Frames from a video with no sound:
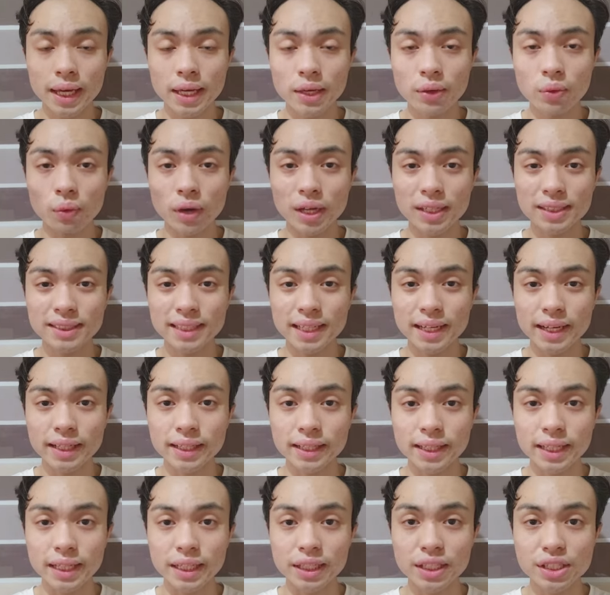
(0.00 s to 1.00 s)
It was
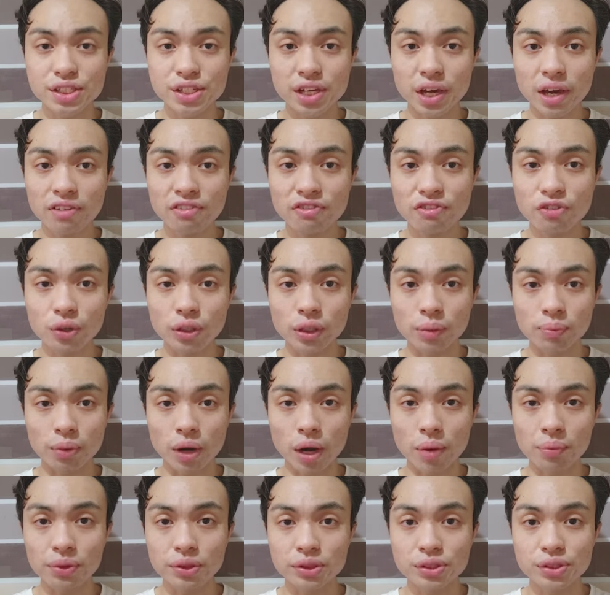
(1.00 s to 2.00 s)
an English camp for the
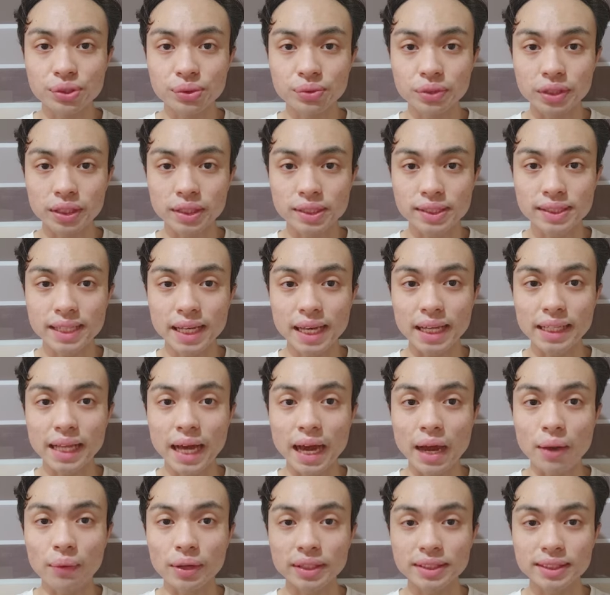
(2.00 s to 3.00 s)
primary students and
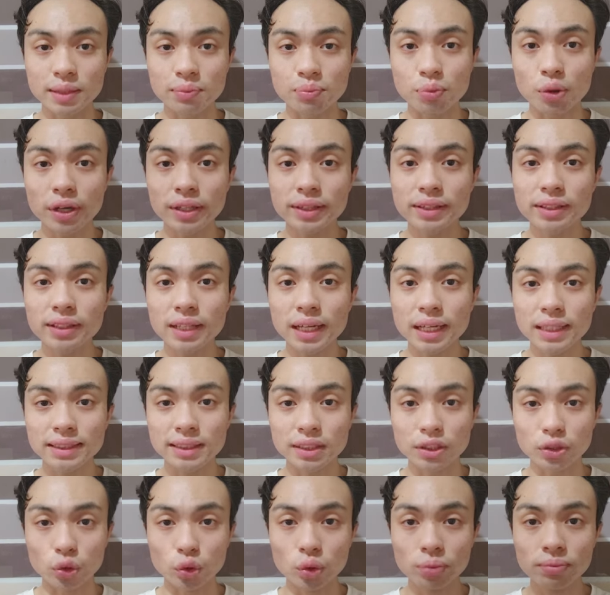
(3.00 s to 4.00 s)
I was appointed as
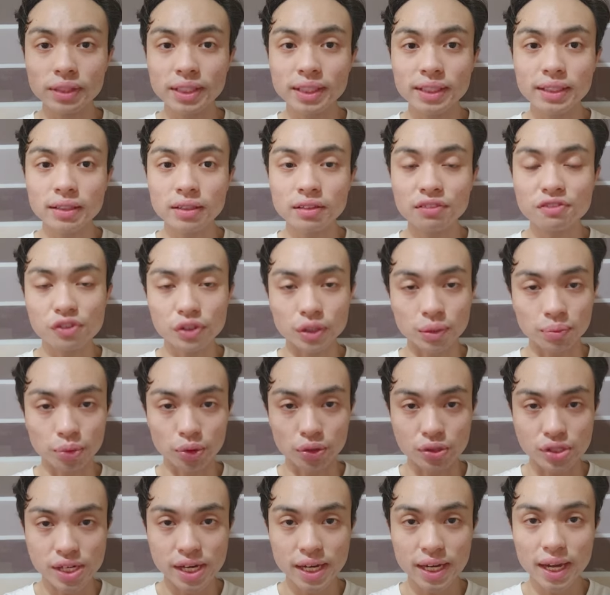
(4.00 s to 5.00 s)
a group leader for the
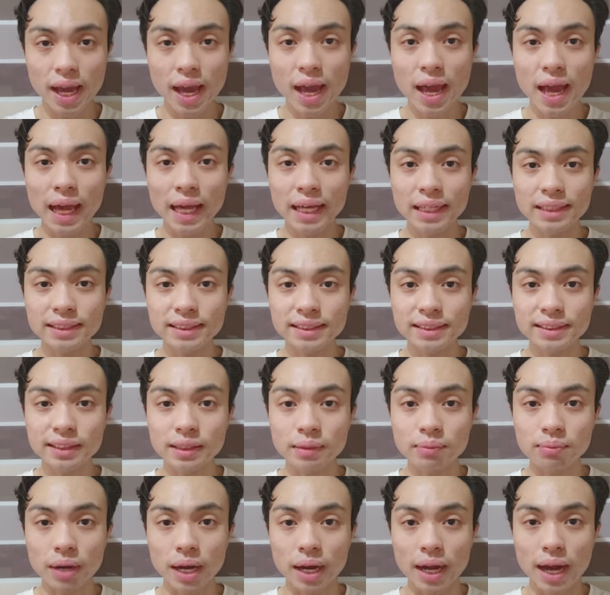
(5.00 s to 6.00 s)
project,
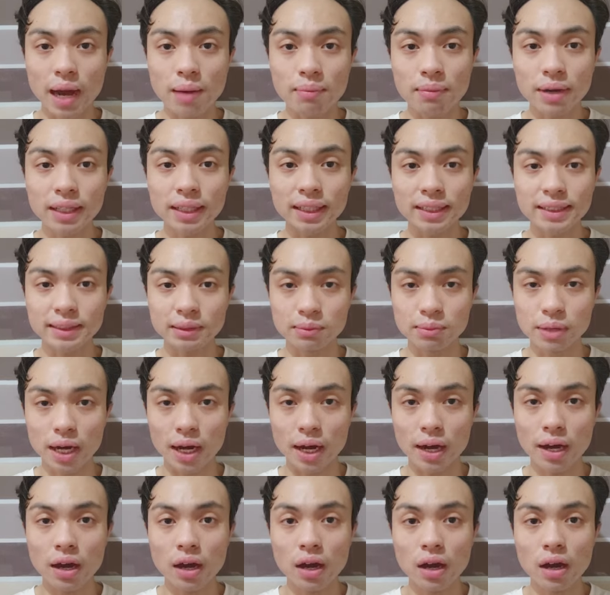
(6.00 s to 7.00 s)
assisted by Aman
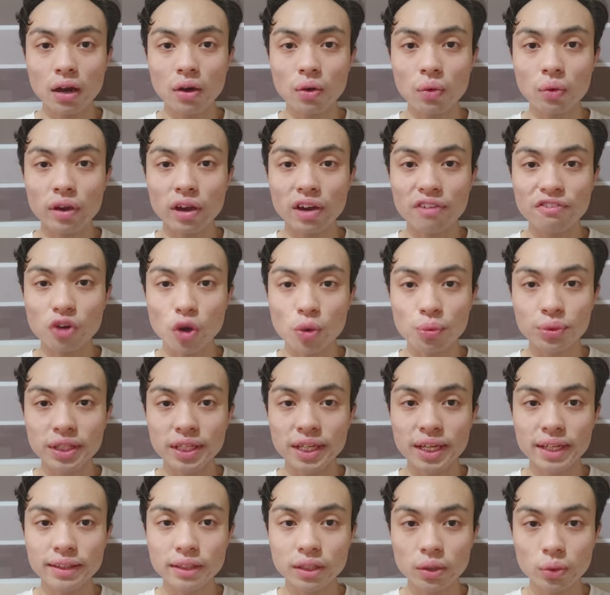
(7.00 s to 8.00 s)
Asiba. We have
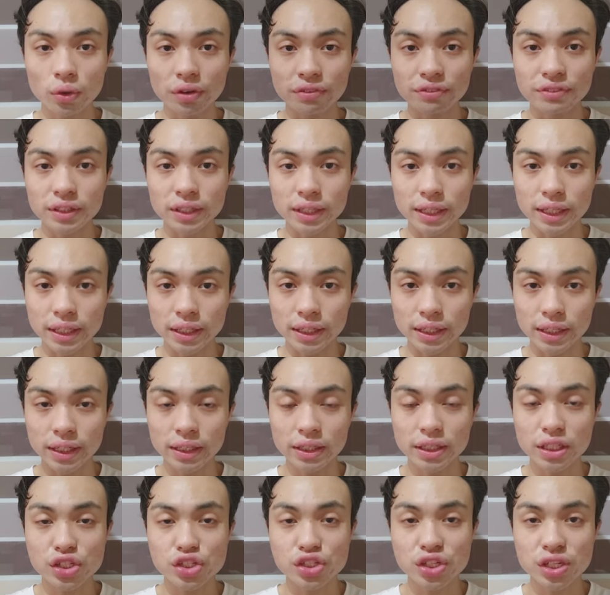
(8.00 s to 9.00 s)
communicated with the
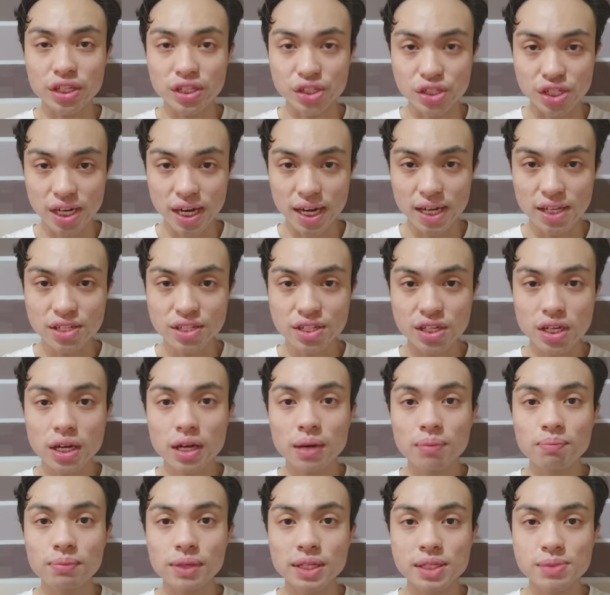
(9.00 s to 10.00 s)
teacher in charge,
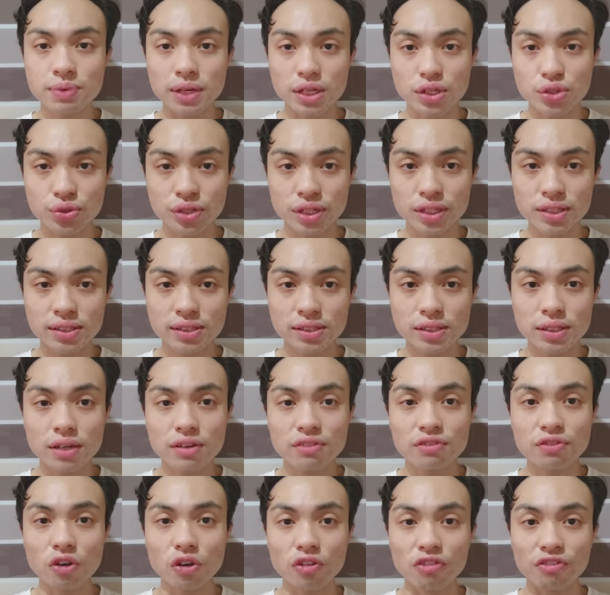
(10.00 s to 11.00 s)
Miss Patrice,
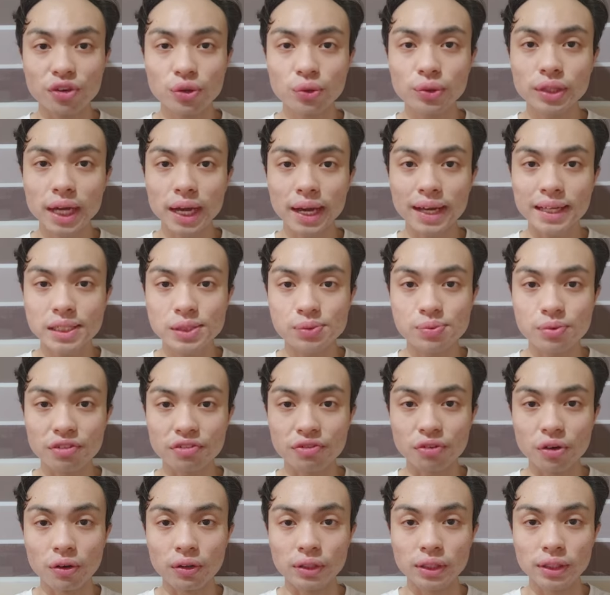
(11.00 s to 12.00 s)
for a few times
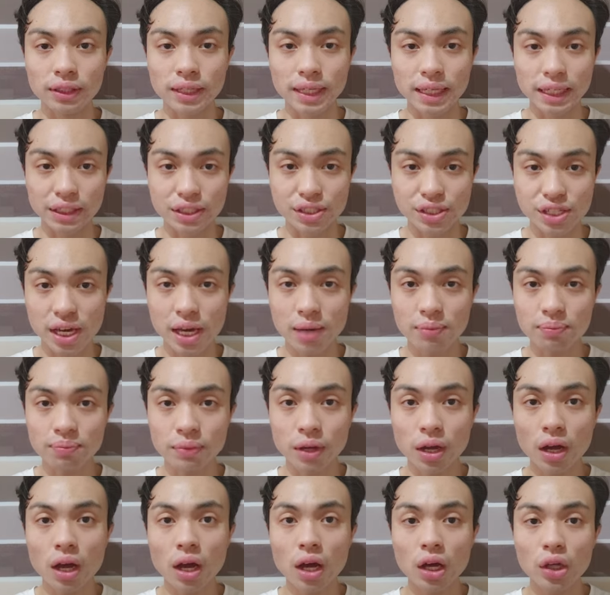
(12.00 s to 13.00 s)
before the English camp
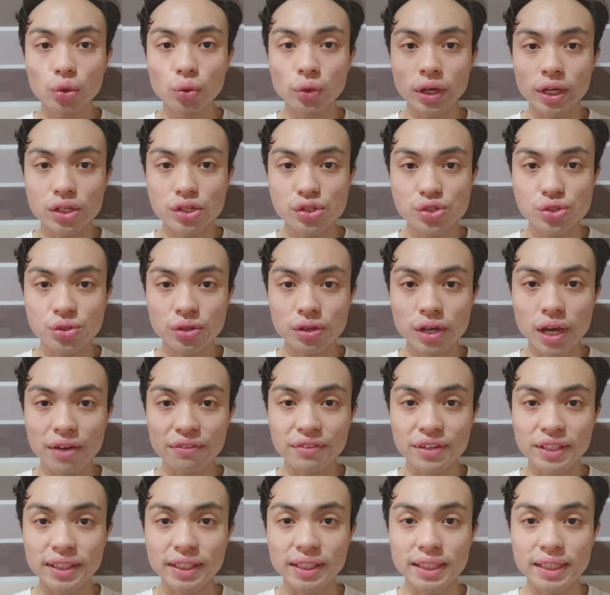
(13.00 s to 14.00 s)
to ensure
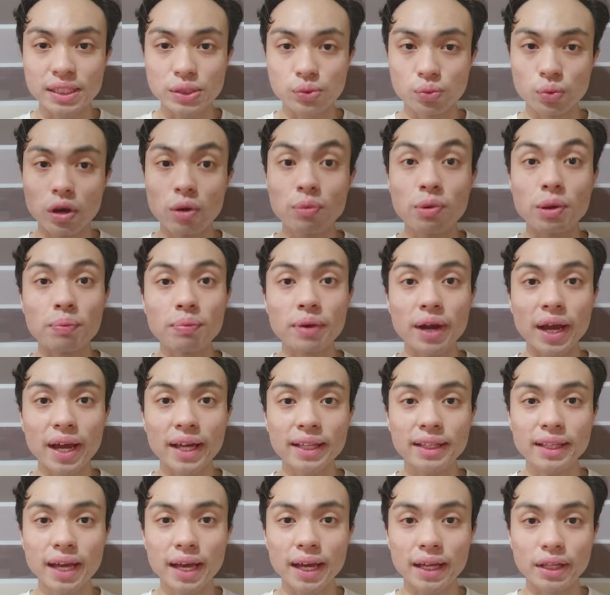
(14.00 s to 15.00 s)
everything is well
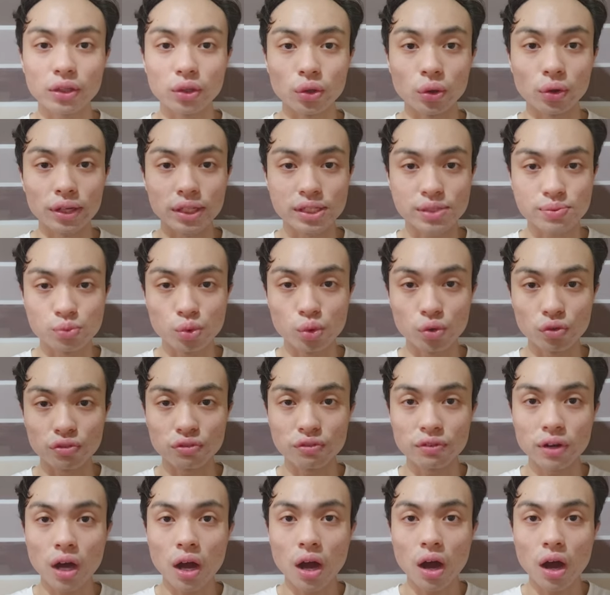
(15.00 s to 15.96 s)
prepared and going smooth.